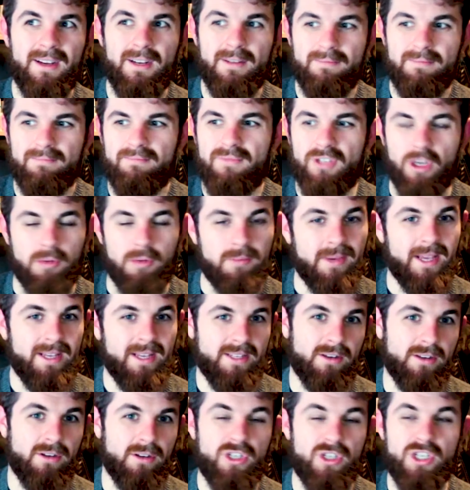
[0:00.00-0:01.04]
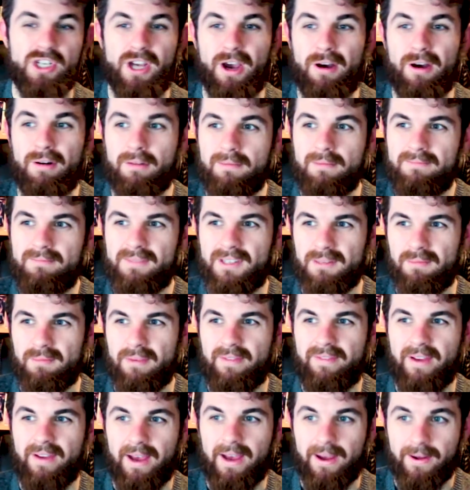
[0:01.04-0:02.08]
Top Gear is a good show, to be
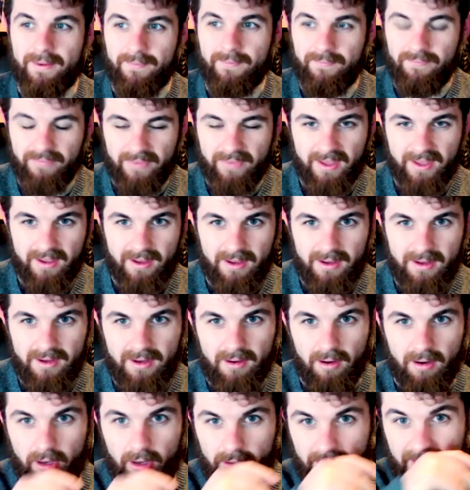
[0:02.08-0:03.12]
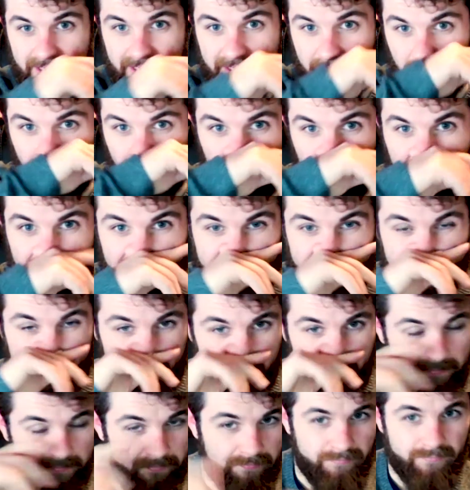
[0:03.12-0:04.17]
fair. Or at least it was.
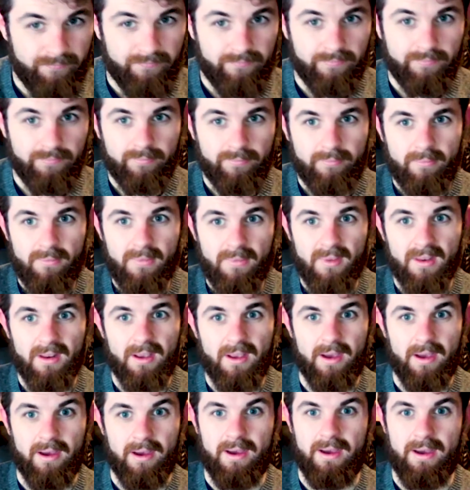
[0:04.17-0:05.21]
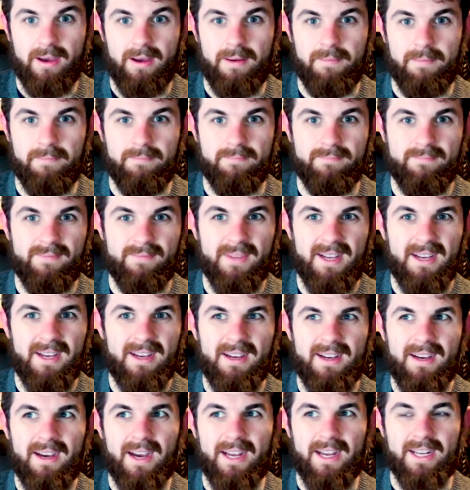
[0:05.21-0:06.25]
And
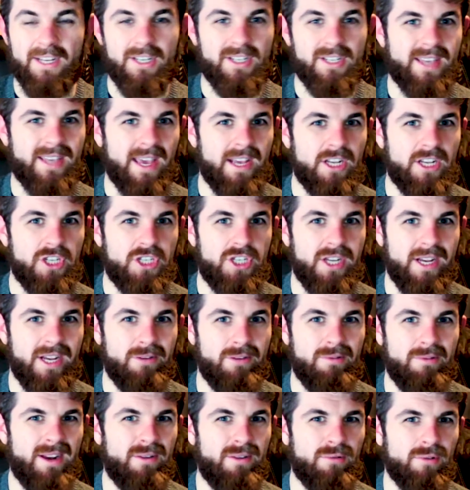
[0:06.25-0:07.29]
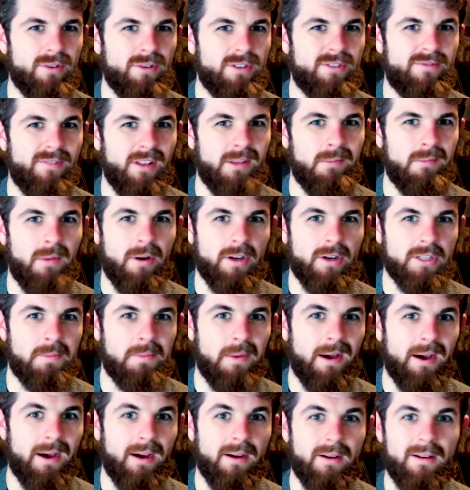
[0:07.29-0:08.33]
you're just getting shitty reruns for the most
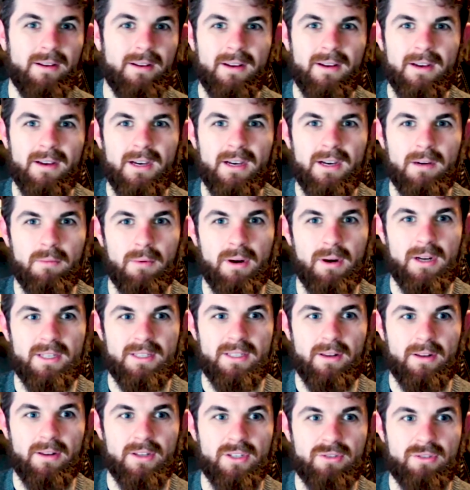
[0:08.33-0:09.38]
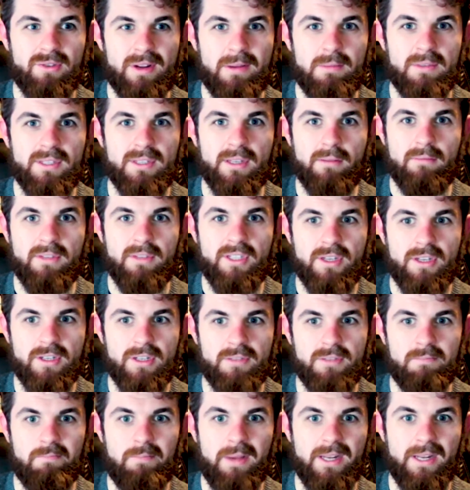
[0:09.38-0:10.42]
part. Whereas on a streaming service, you can
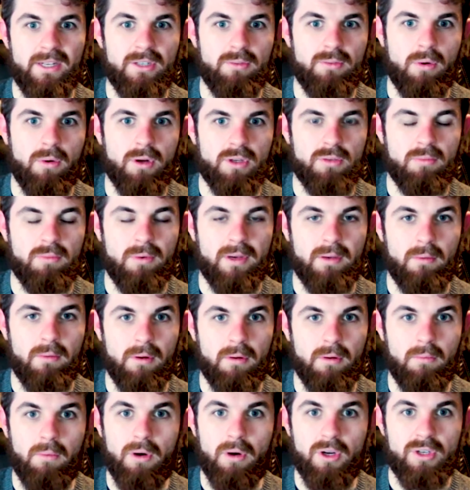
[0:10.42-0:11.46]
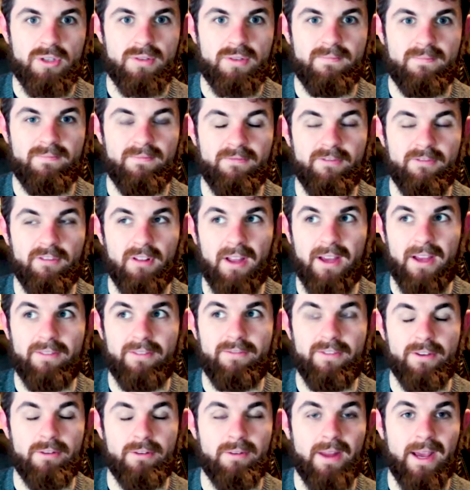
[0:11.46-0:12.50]
just binge watch what you want to watch for like a
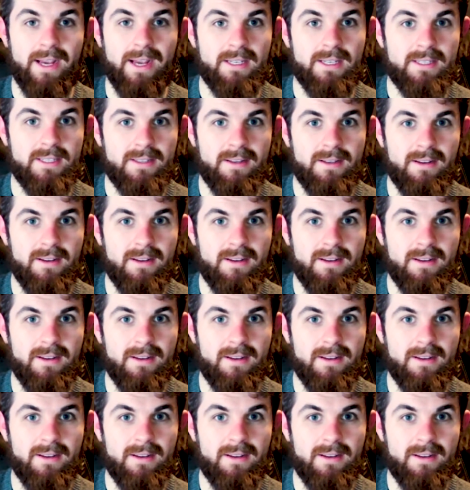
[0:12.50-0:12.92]
few days.